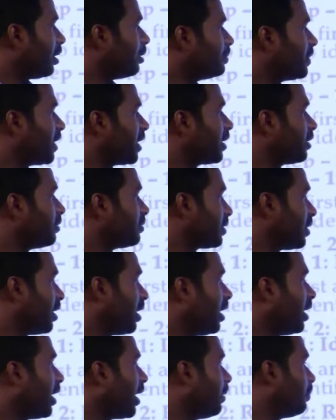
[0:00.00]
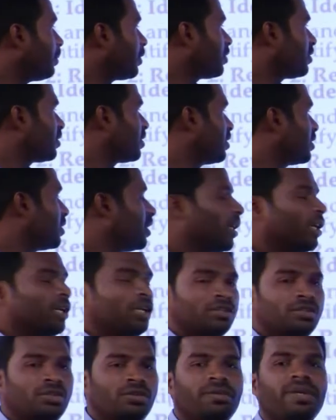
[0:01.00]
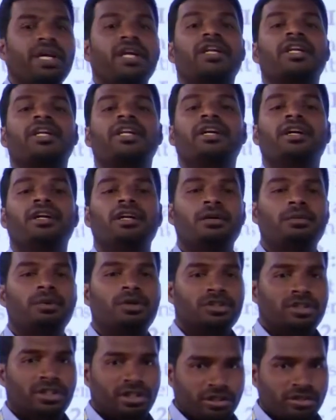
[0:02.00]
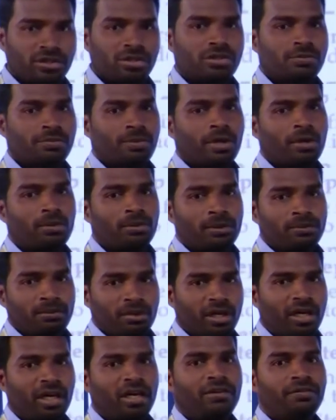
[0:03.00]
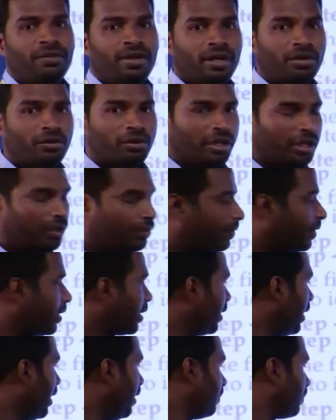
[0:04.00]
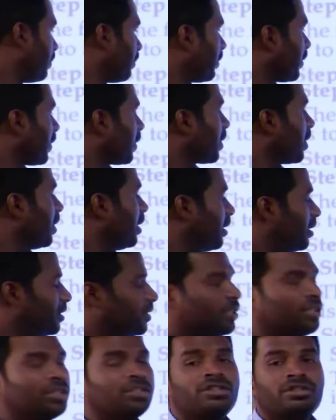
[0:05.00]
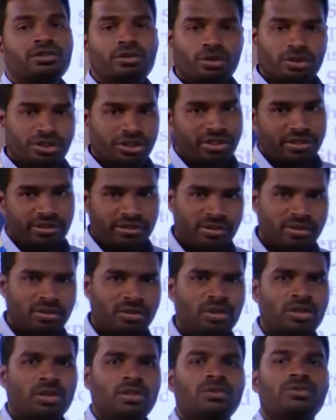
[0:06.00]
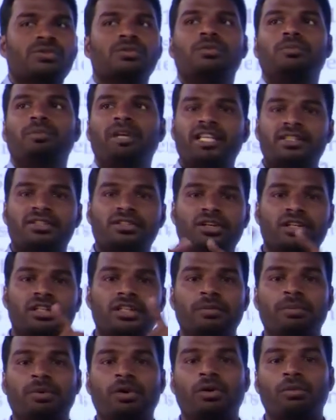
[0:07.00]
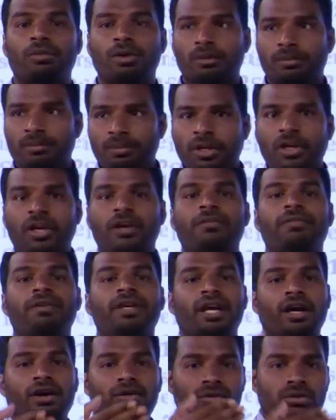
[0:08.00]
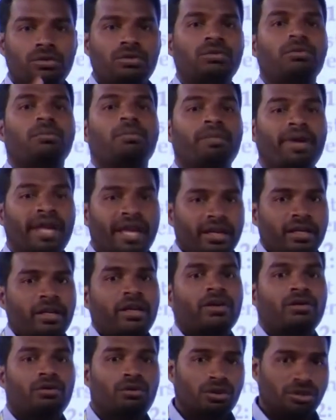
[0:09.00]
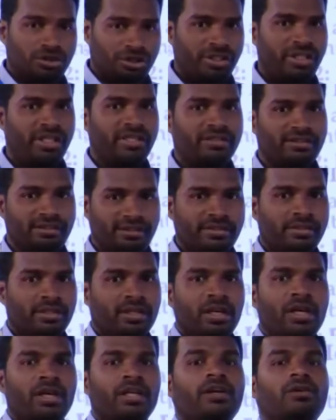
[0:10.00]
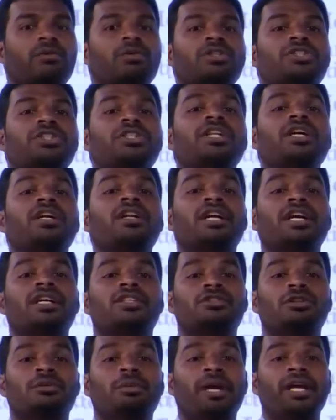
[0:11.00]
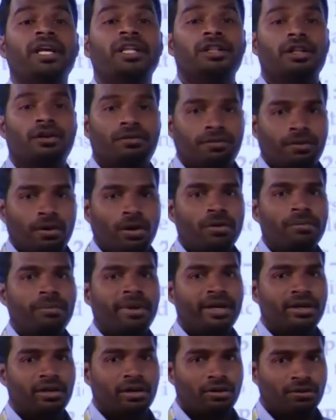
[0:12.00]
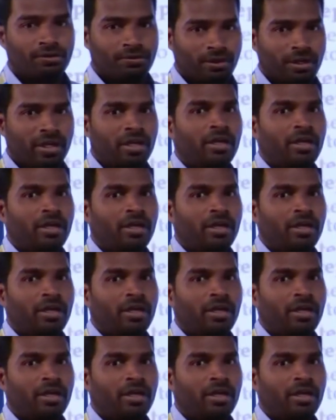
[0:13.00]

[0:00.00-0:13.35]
objectives and hypothesis. So we are clear about the research problem, and we are going for the research questions. So based on the problem, we have to make a questions. A questionnaire has to be in the format of,